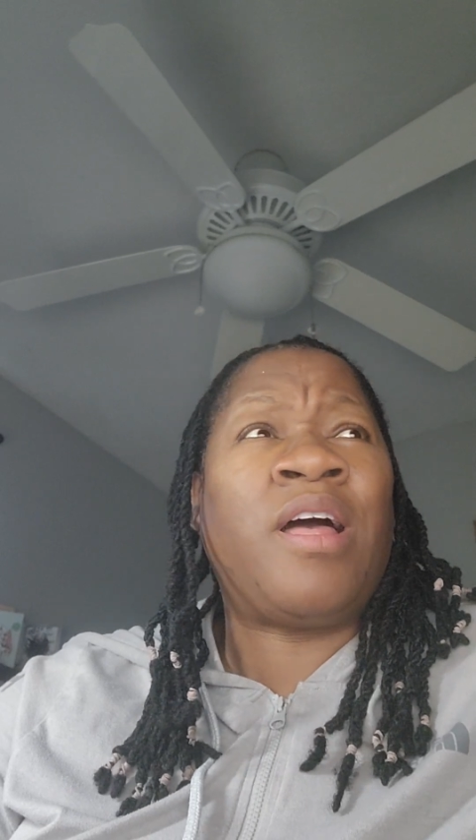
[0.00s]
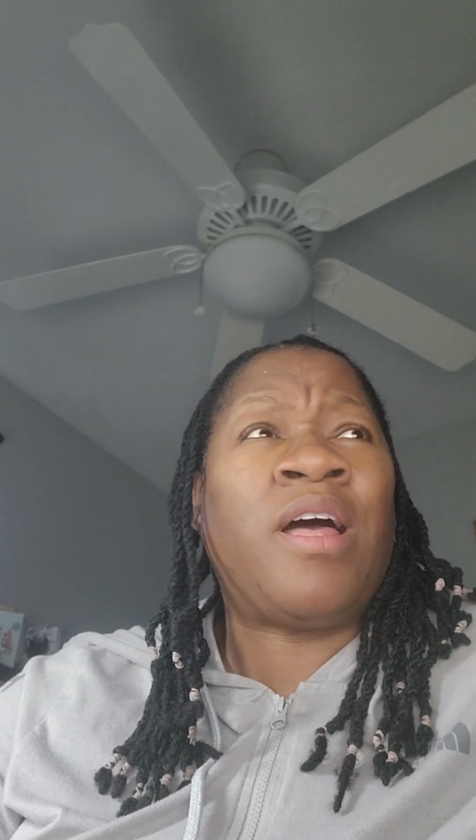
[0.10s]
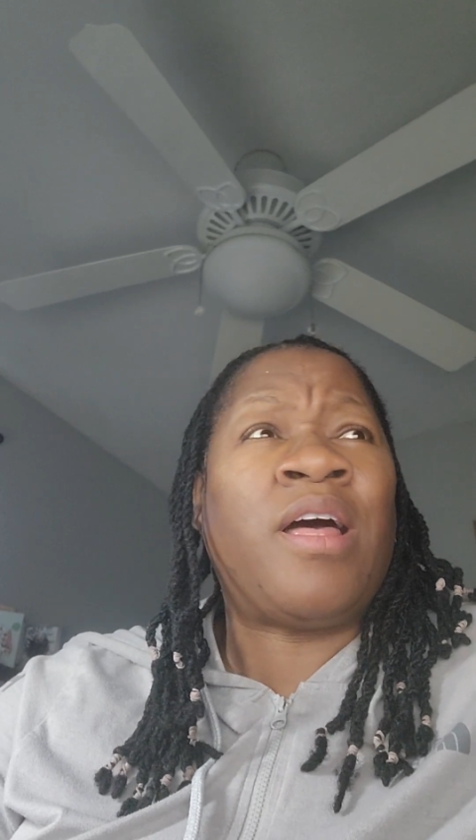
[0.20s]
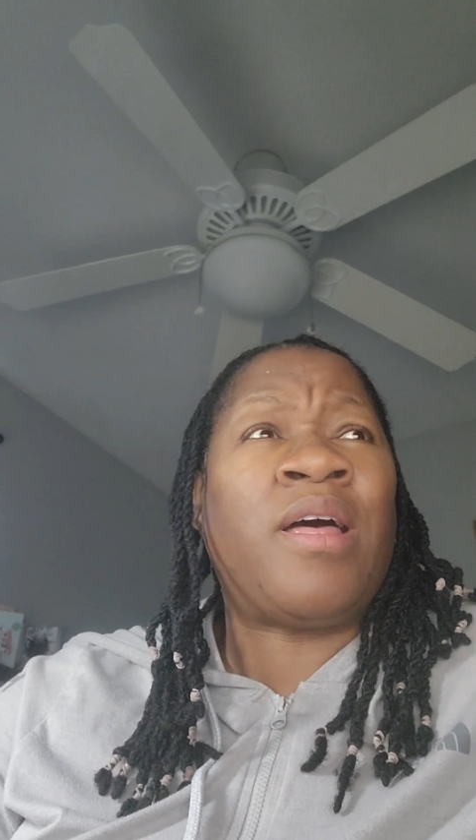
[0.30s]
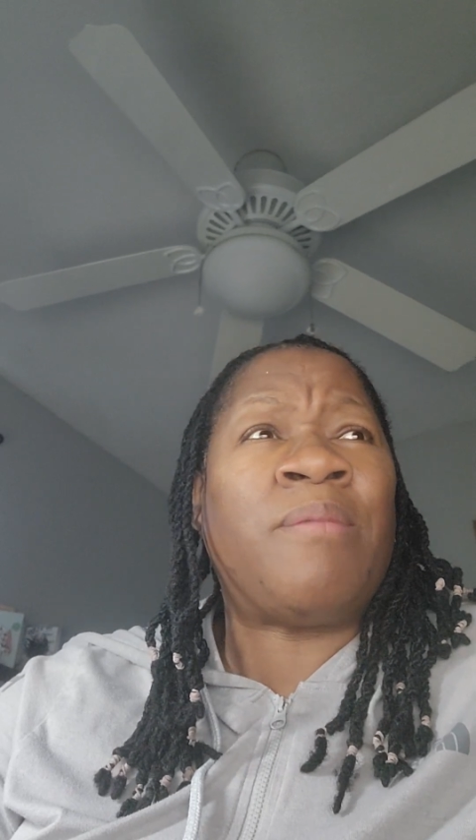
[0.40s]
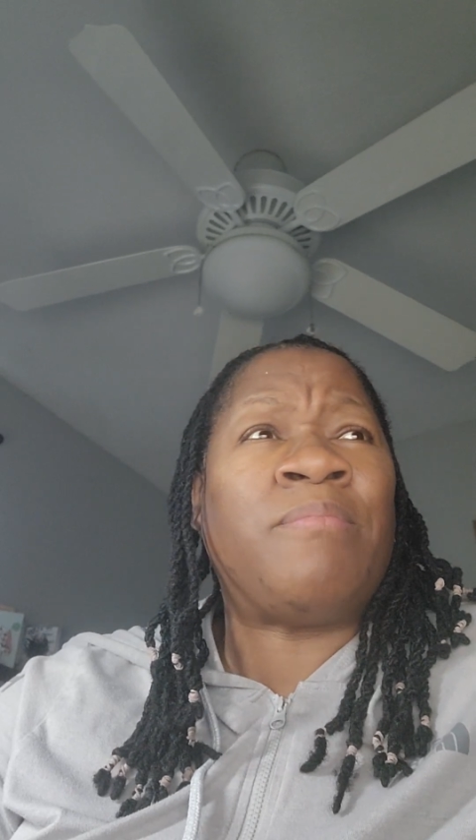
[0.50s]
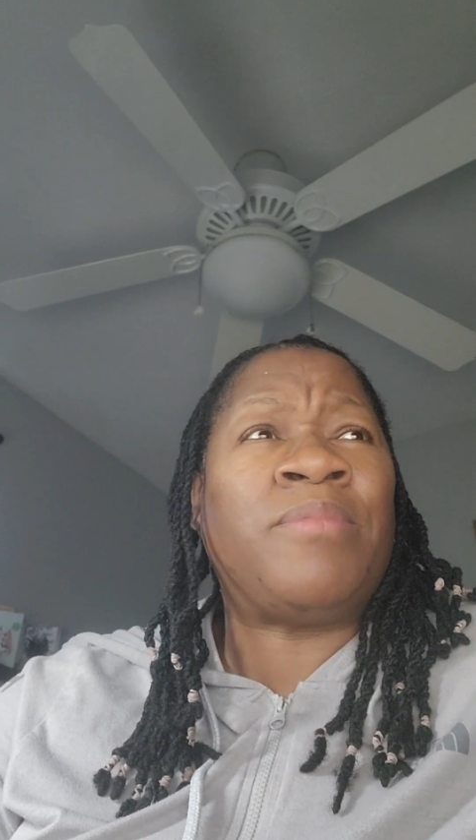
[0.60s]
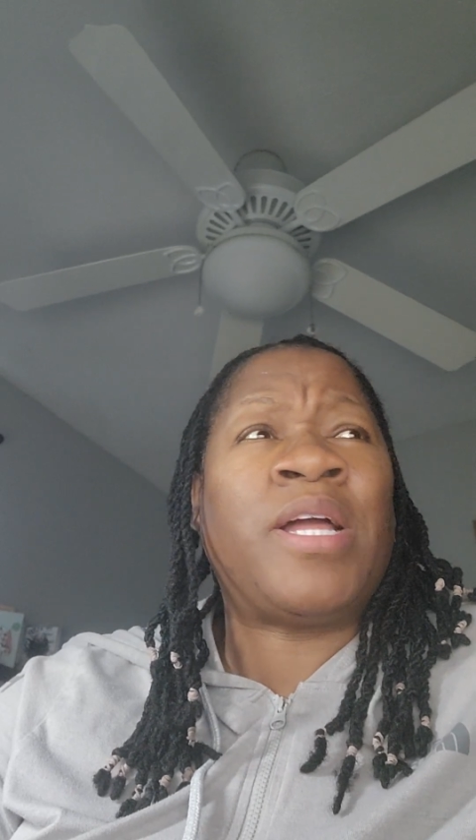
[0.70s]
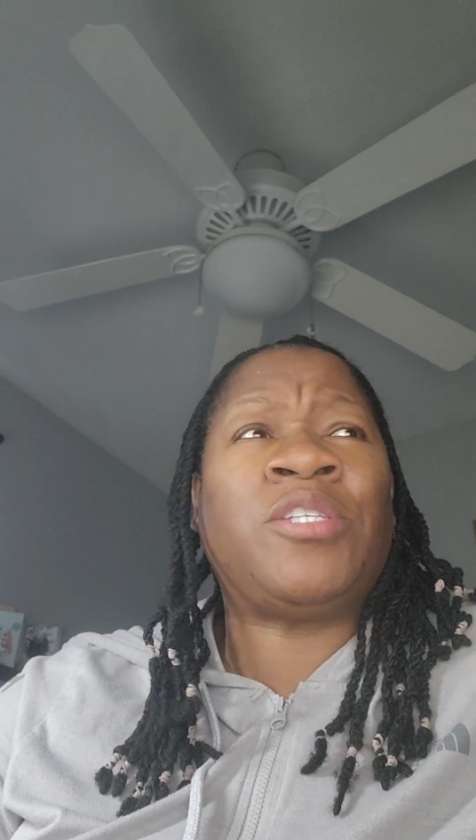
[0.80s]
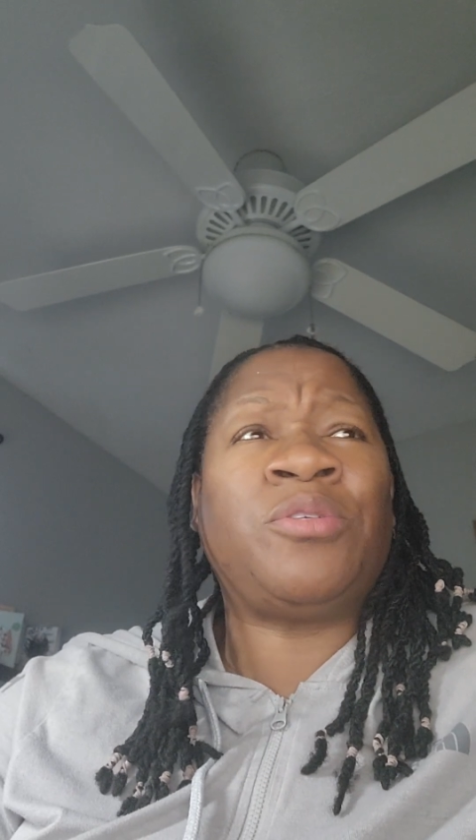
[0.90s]

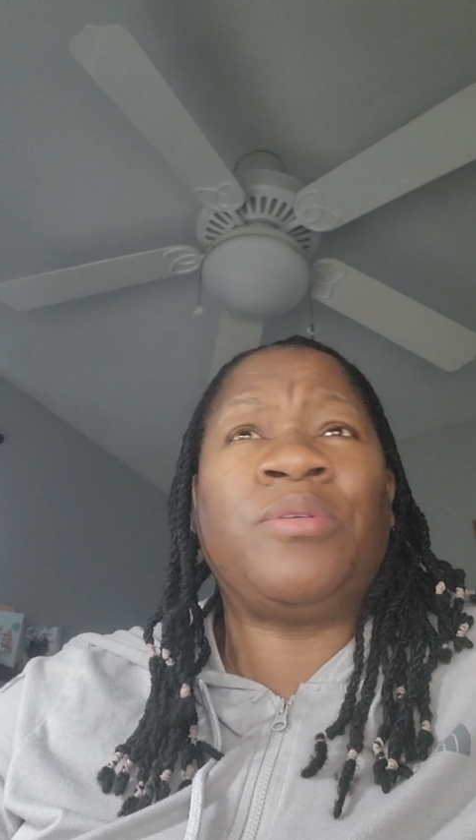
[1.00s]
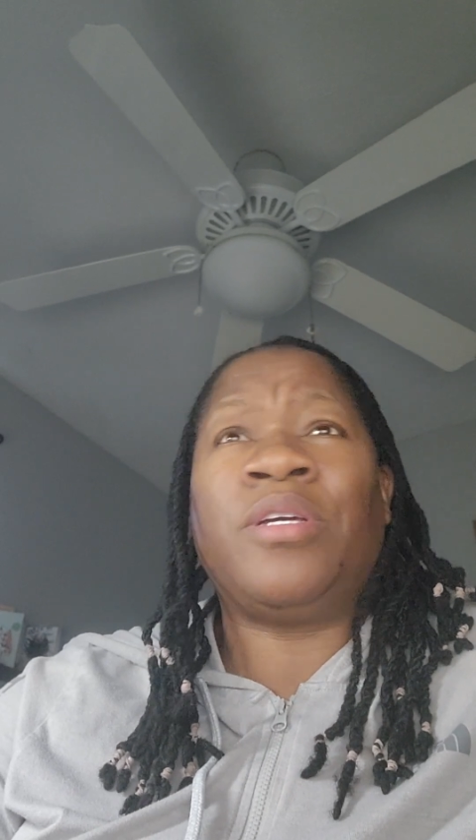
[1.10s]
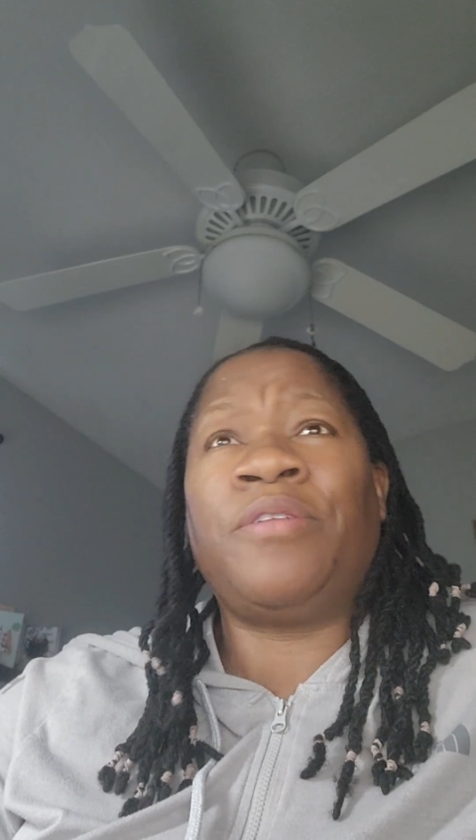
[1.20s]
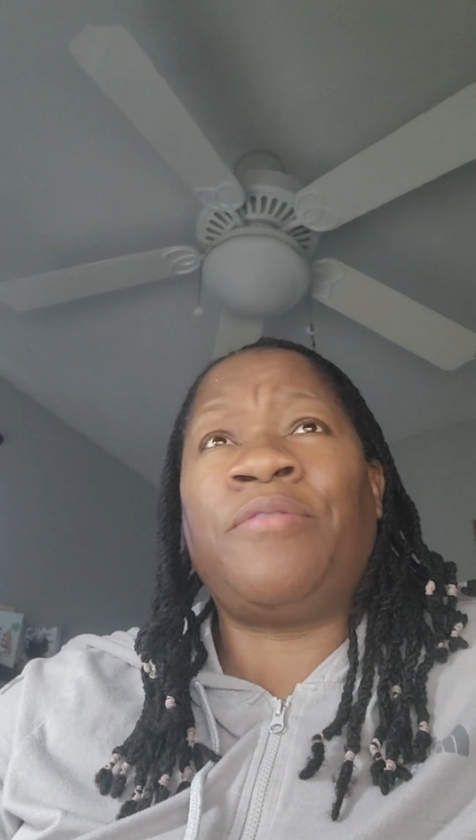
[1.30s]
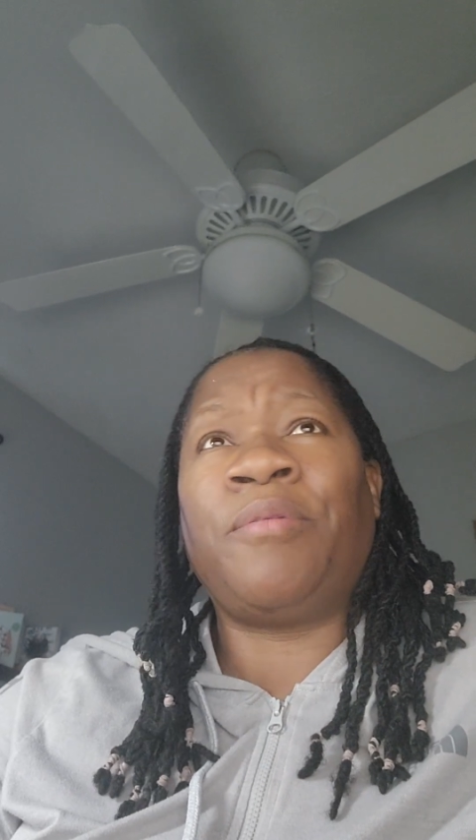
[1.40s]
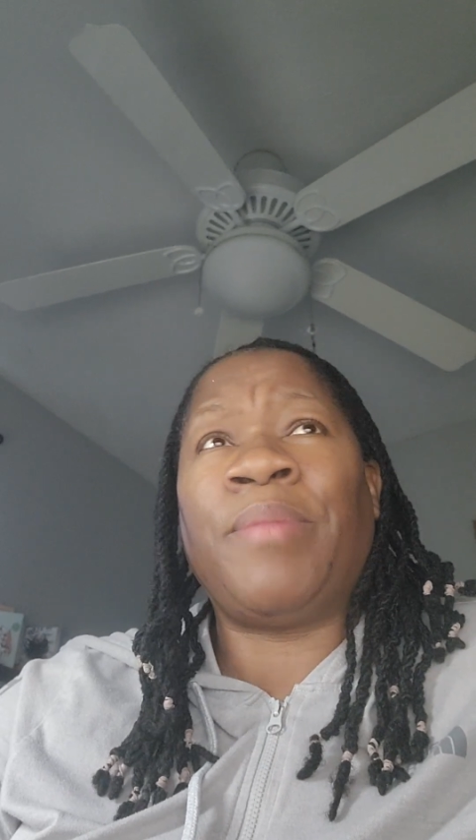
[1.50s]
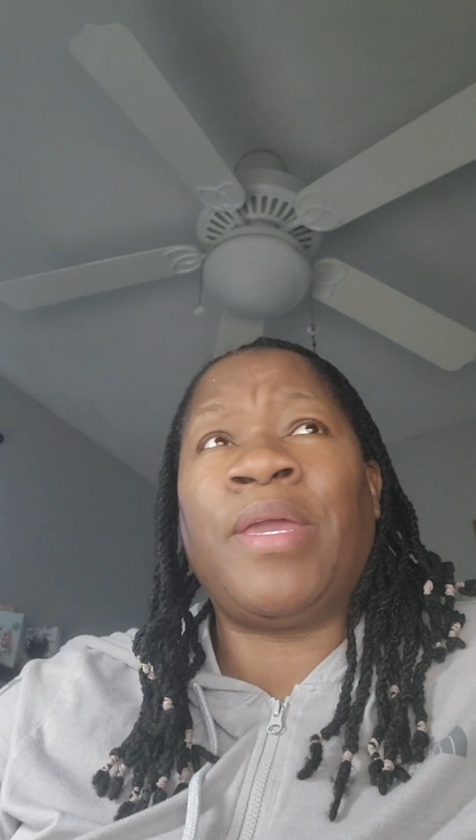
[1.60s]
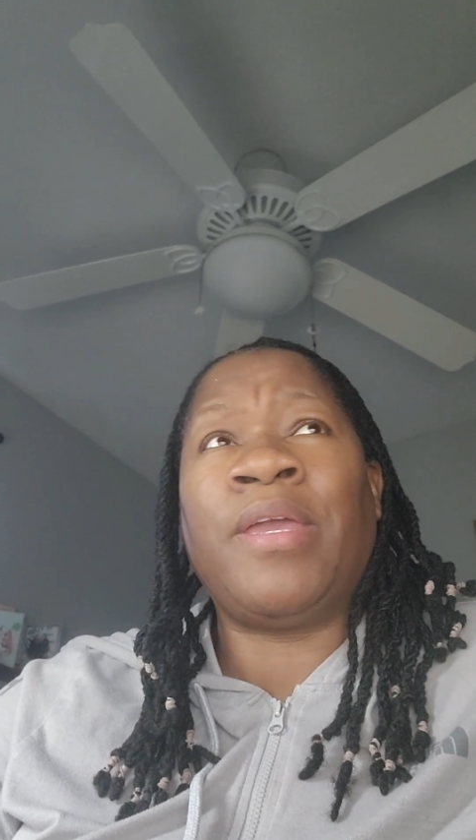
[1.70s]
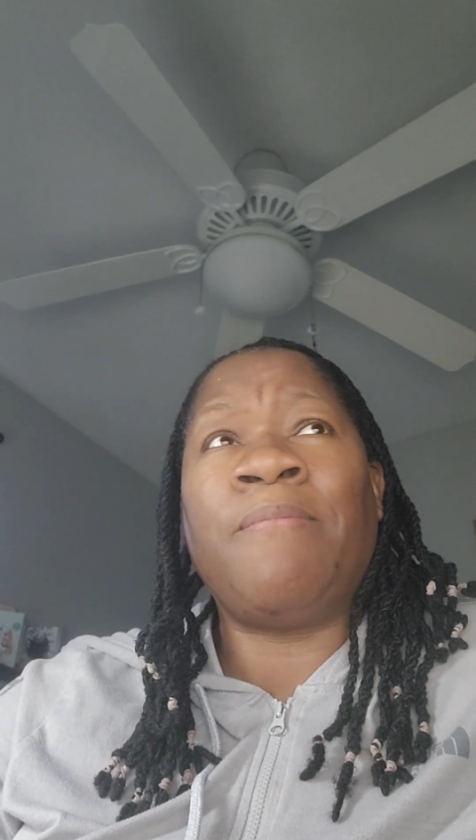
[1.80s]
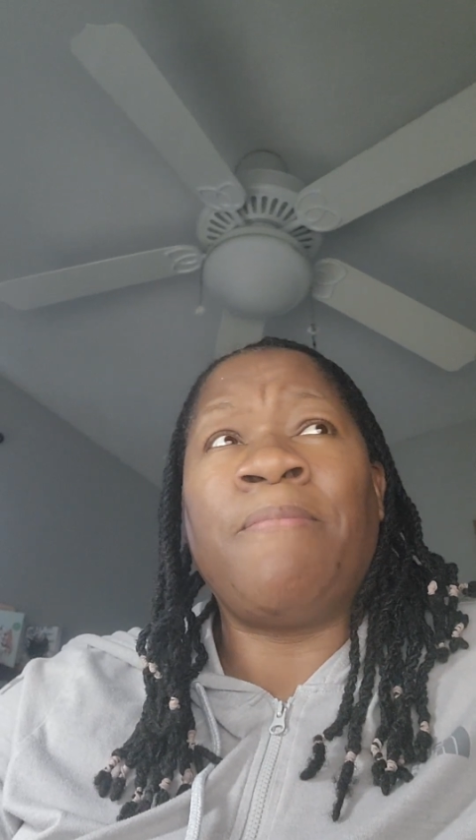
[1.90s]
not too good for
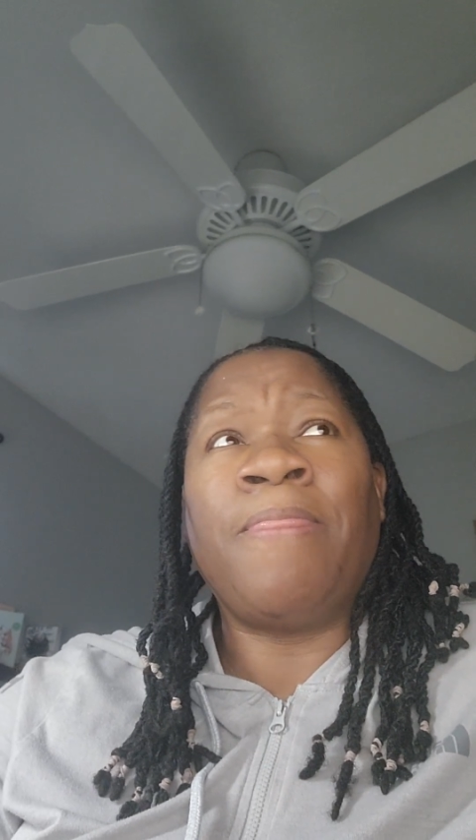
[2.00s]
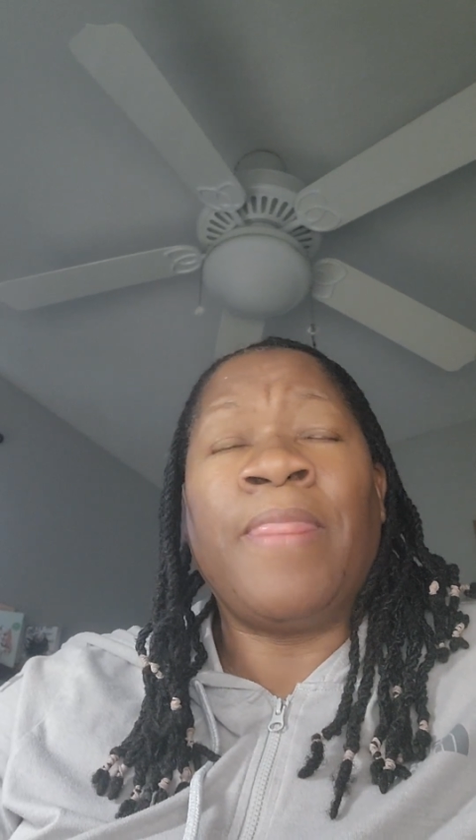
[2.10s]
me."